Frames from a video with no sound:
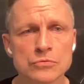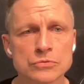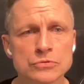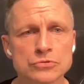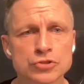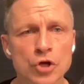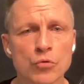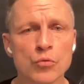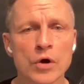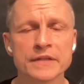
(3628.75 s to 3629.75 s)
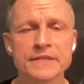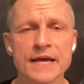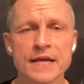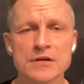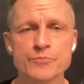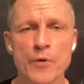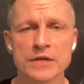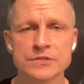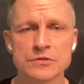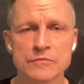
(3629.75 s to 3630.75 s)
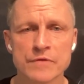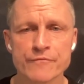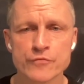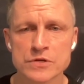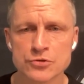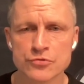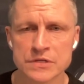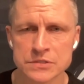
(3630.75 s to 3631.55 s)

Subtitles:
So, want to thank our sponsor, the Referee's Crease.